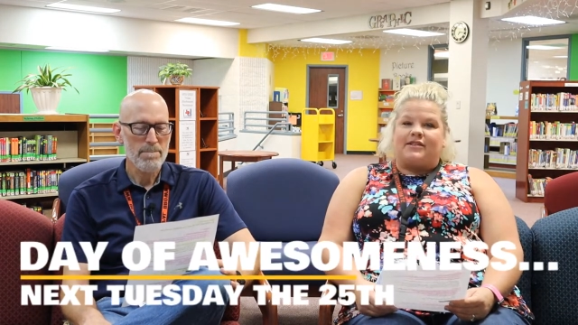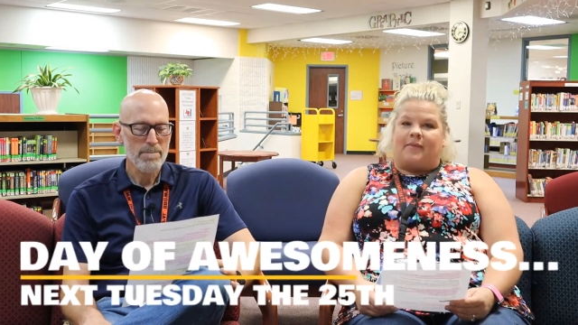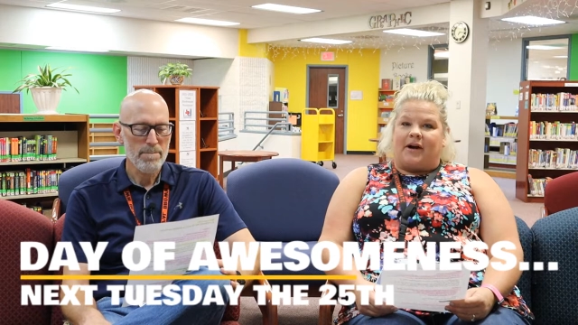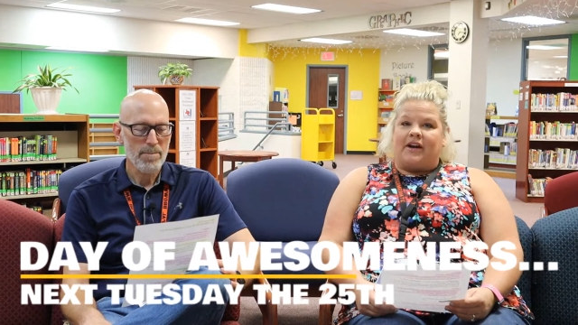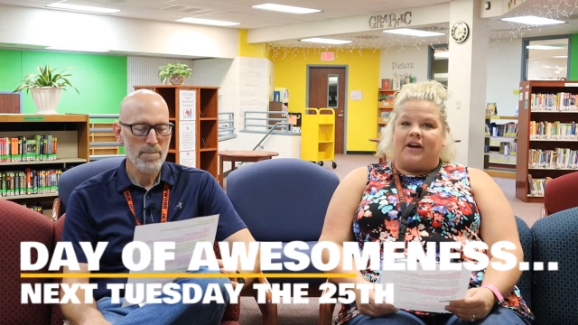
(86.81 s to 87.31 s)

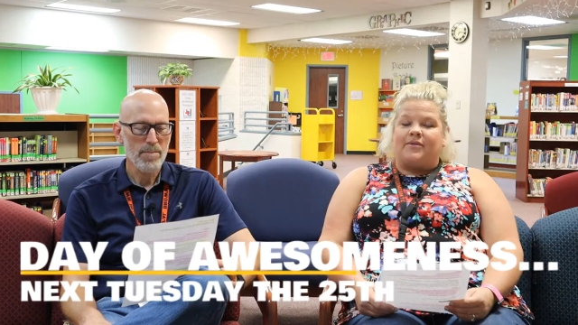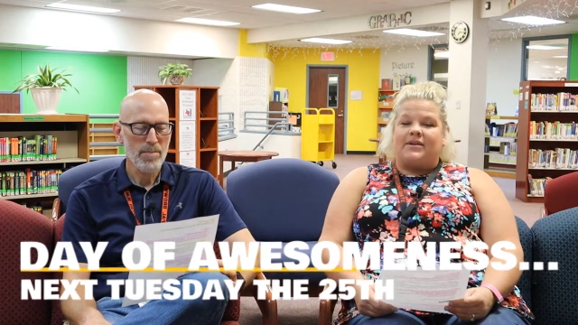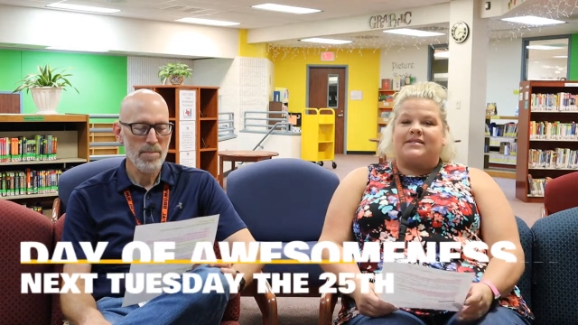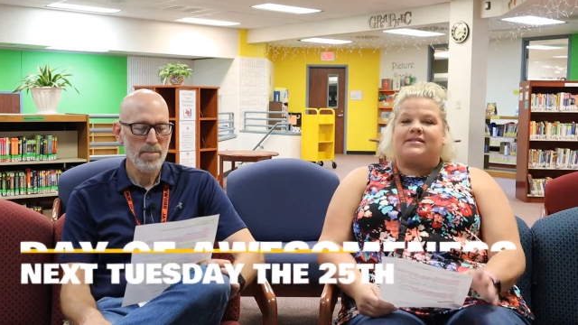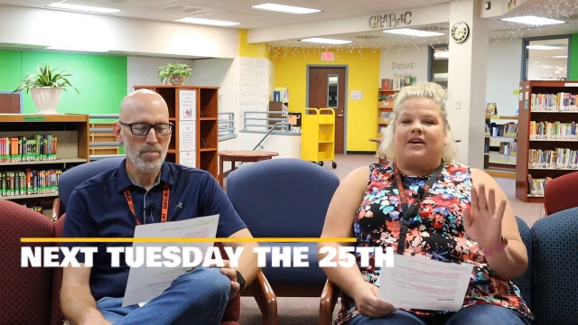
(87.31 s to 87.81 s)
Speaker 1: Tomorrow
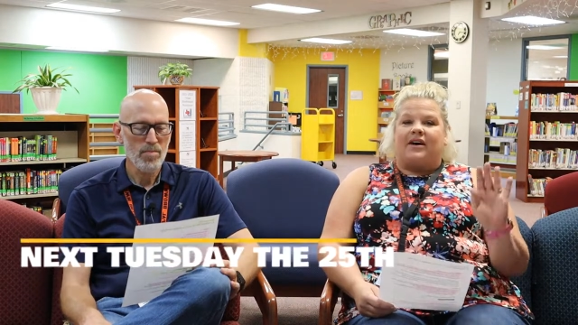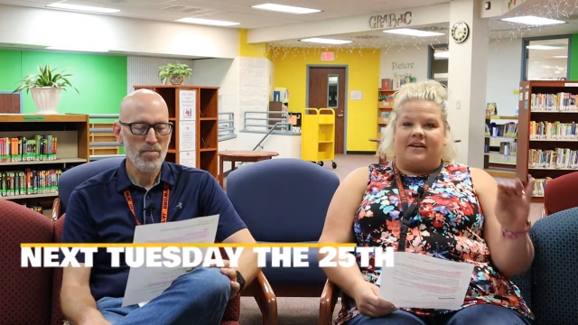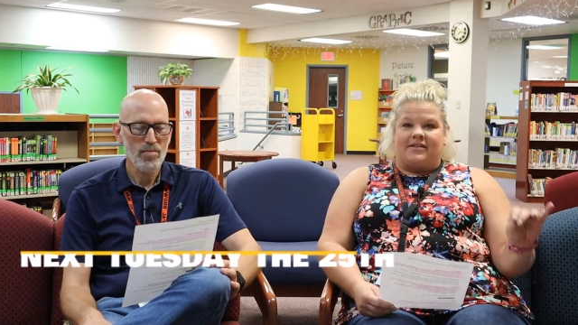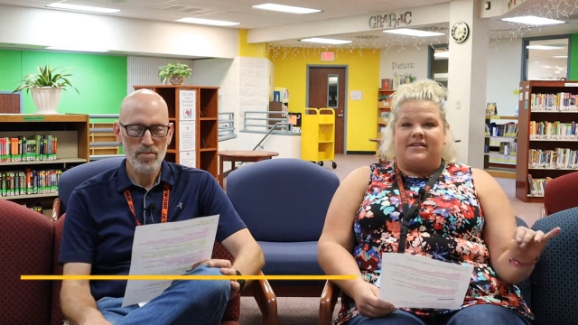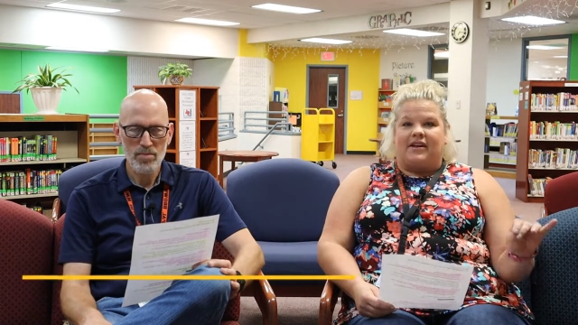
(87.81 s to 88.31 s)
is
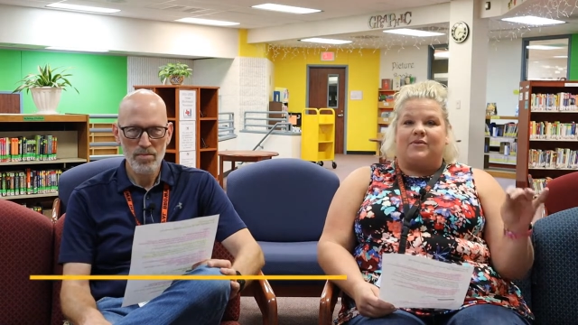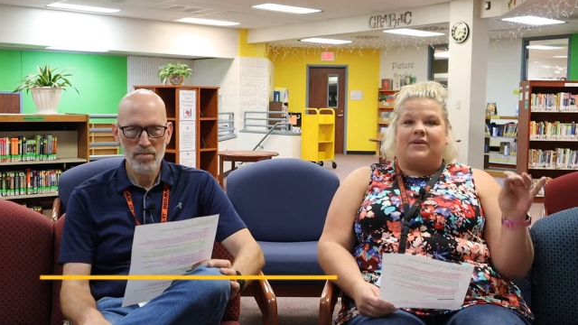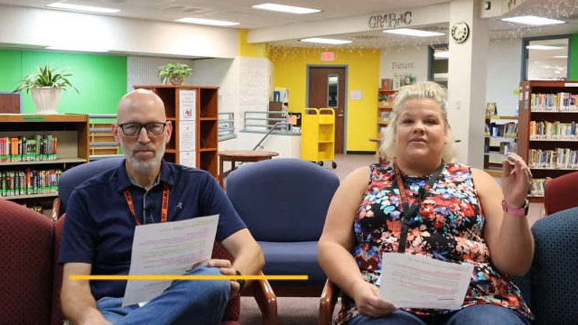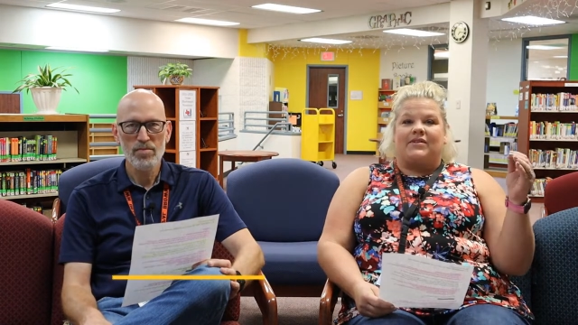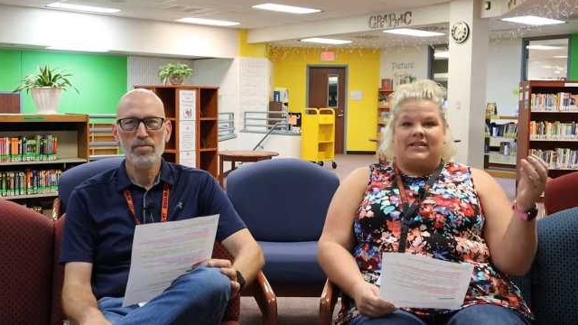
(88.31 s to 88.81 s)
also
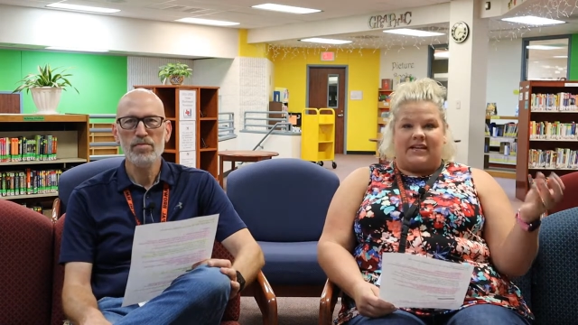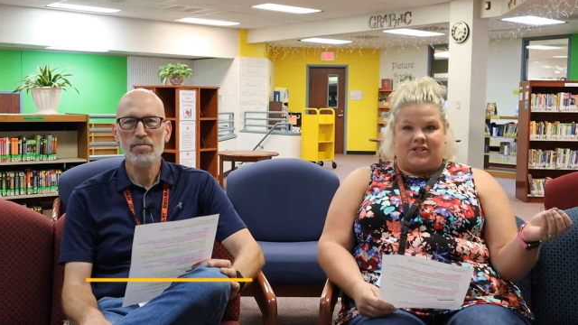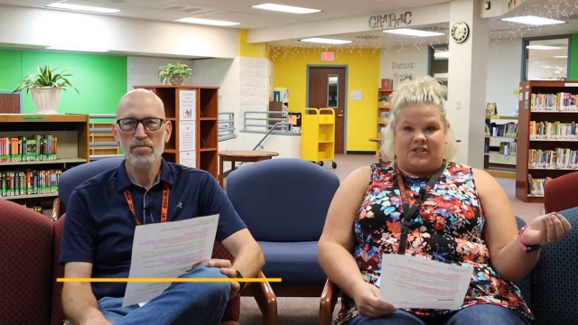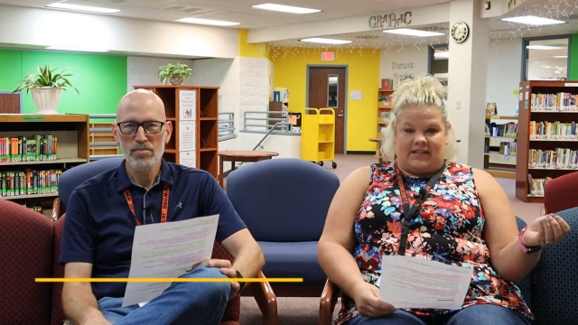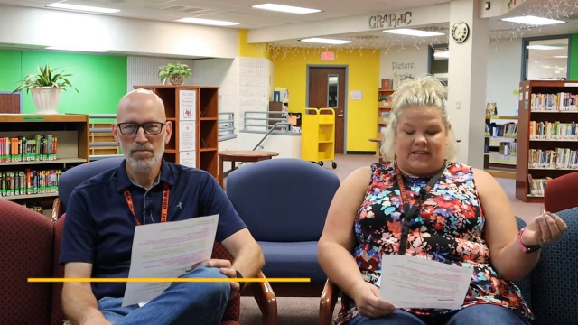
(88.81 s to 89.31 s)

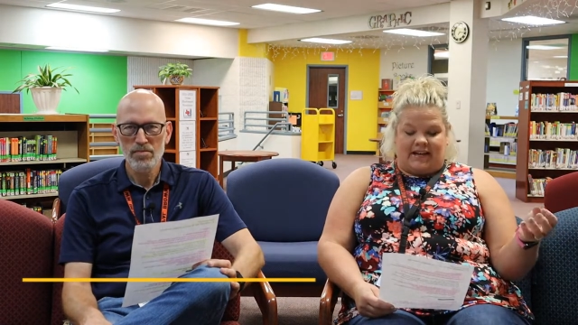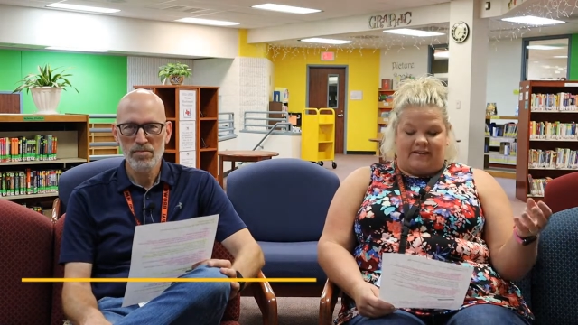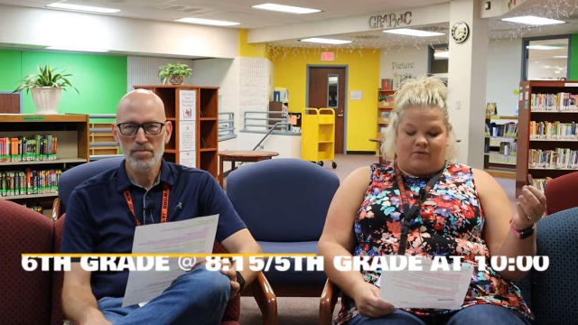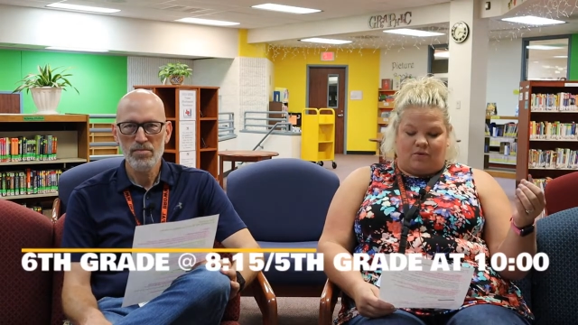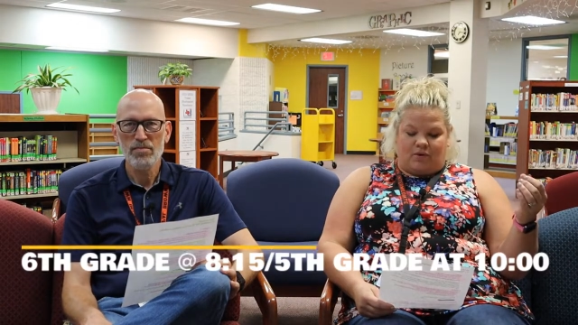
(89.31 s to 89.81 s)
invitation day
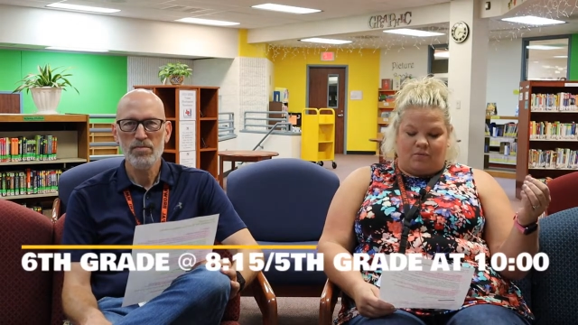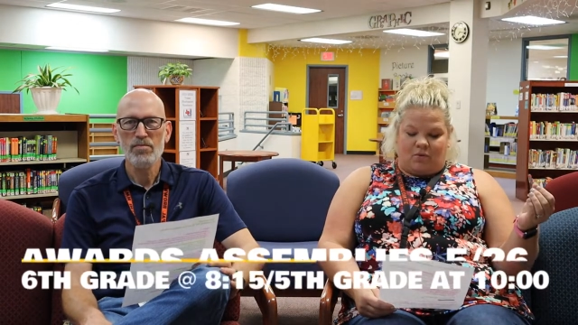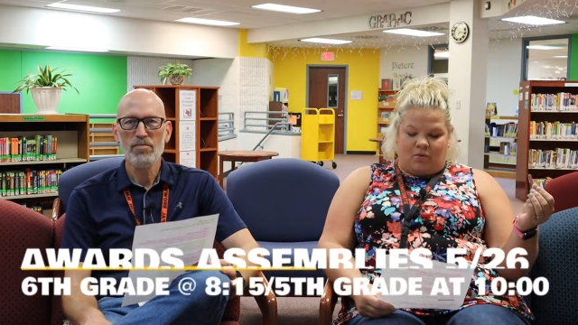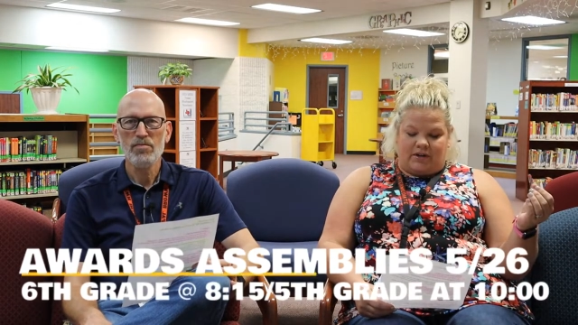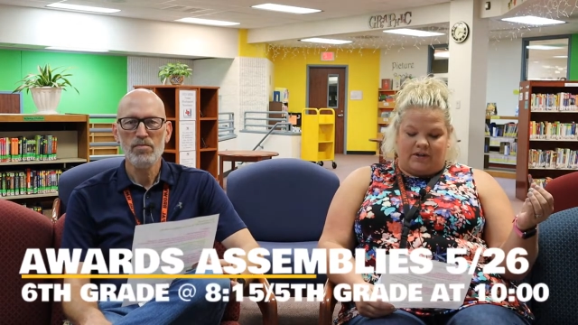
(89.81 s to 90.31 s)
for
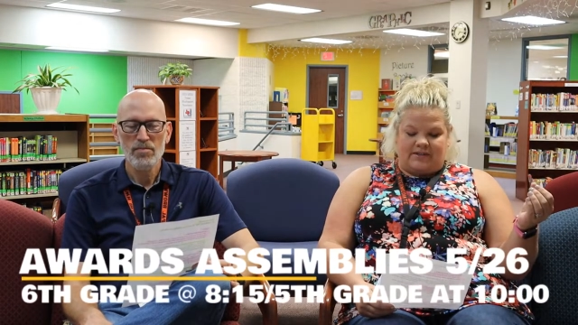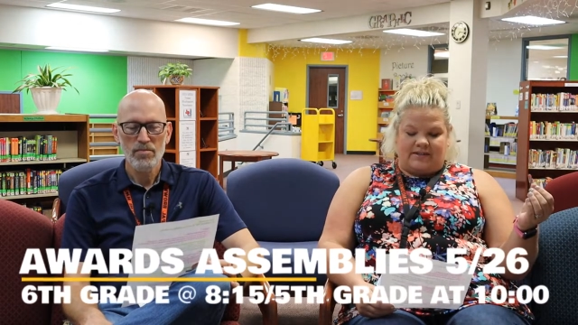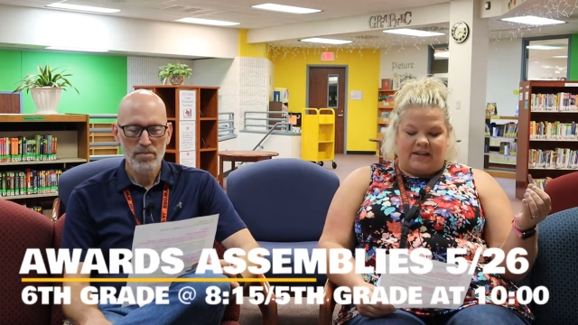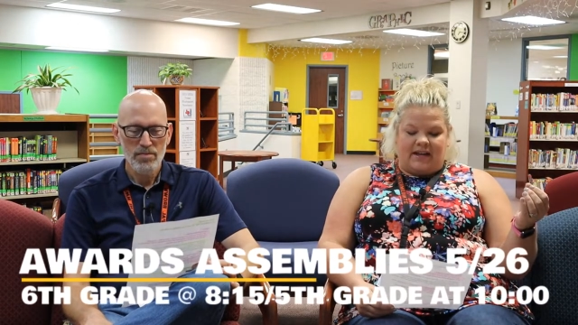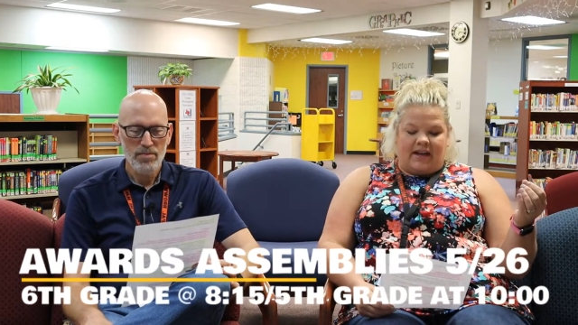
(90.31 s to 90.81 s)
awards.
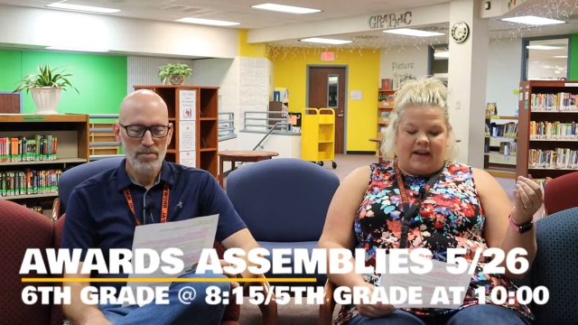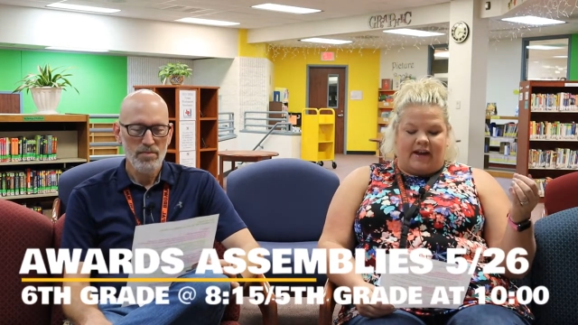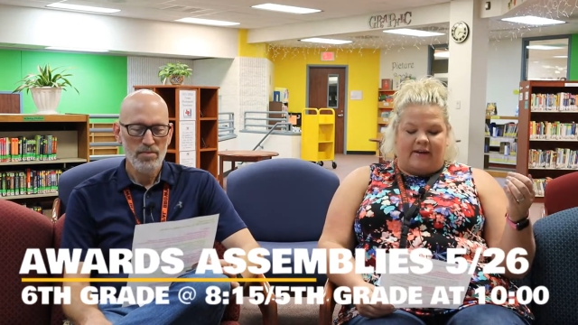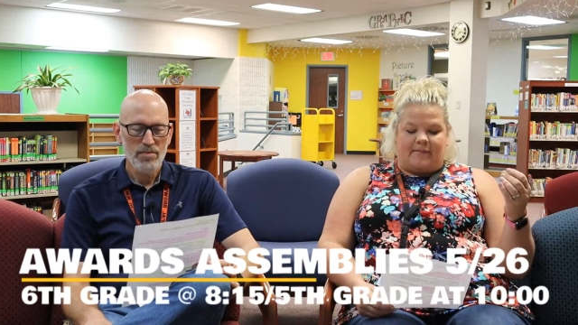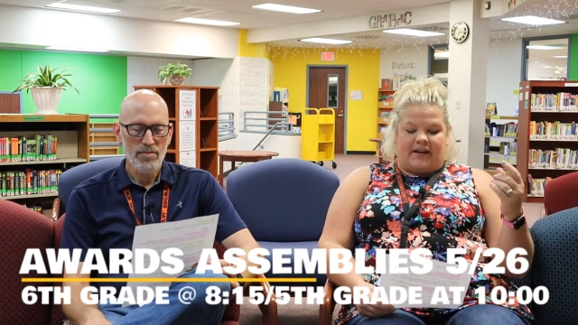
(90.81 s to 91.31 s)

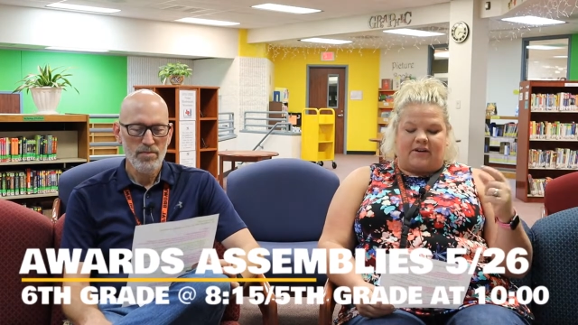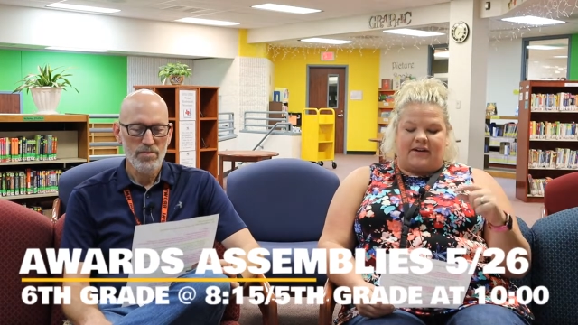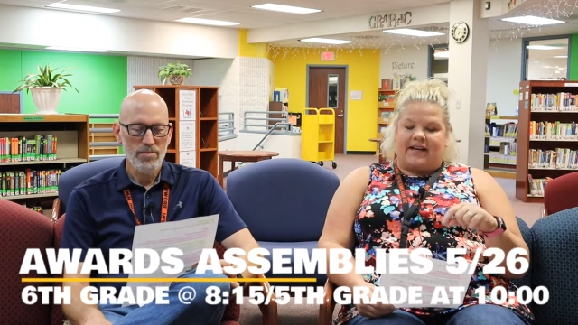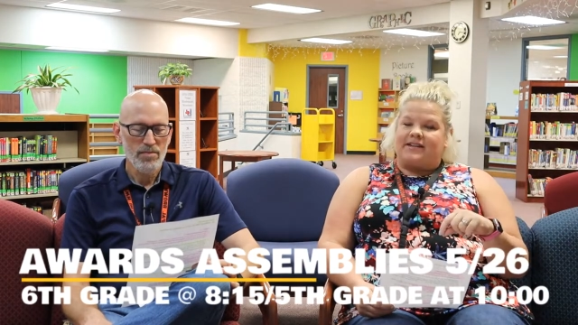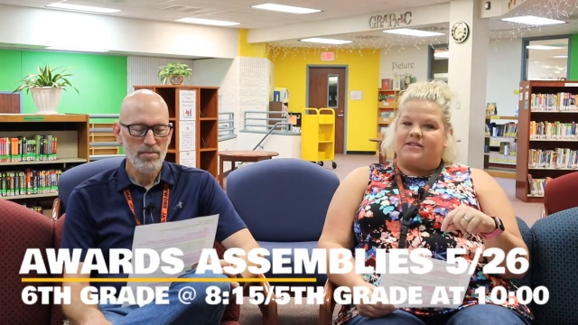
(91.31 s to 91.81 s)
Um, that are
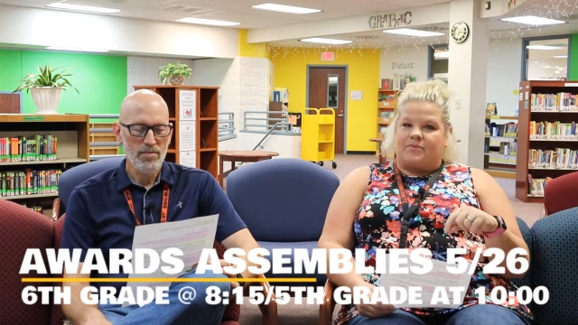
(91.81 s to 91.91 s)
next